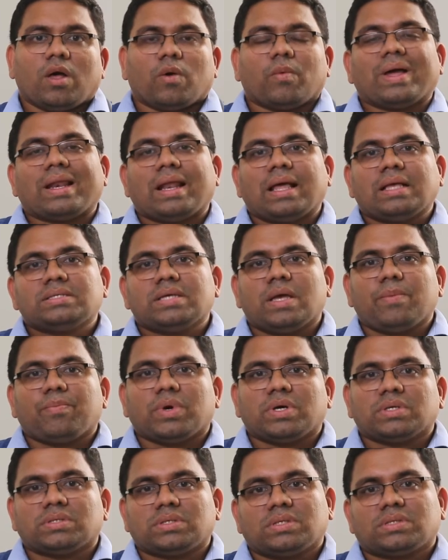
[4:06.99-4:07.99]
When I say
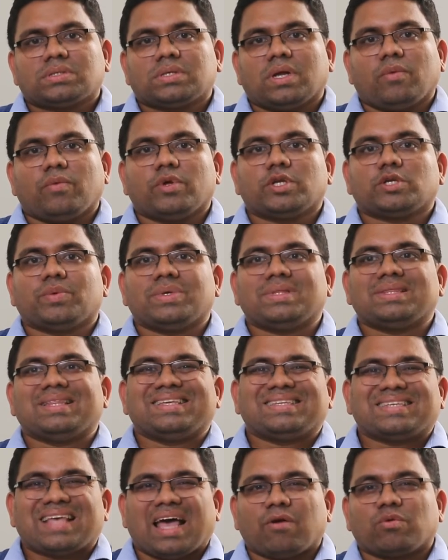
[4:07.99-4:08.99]
persistent, which means
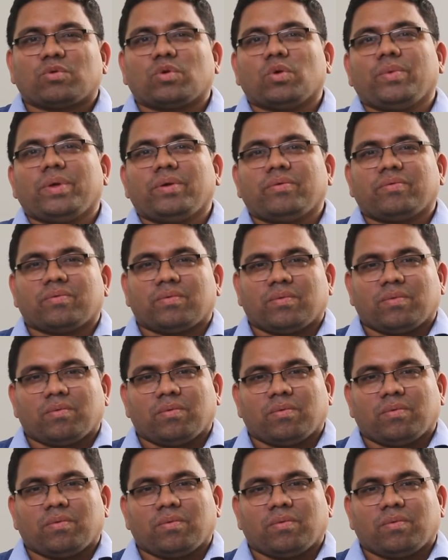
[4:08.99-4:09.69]
this have to be